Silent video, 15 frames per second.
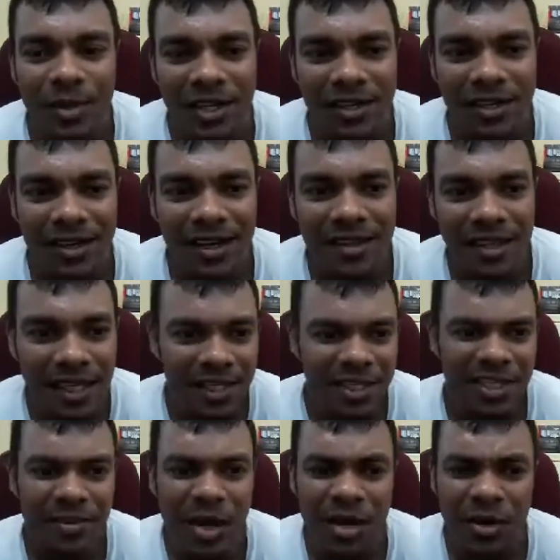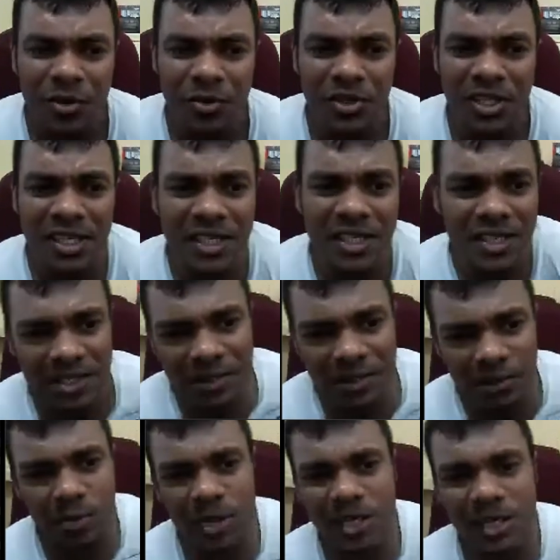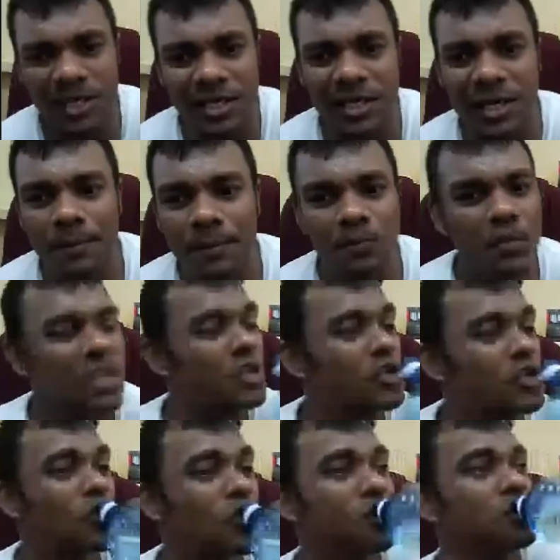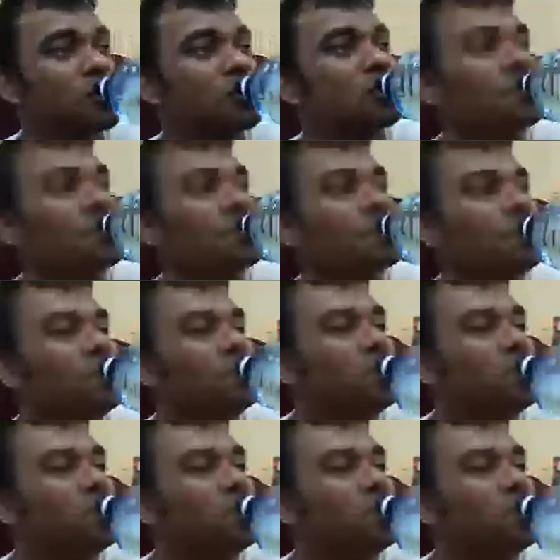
but I, think Aren't there APs for these already? Um,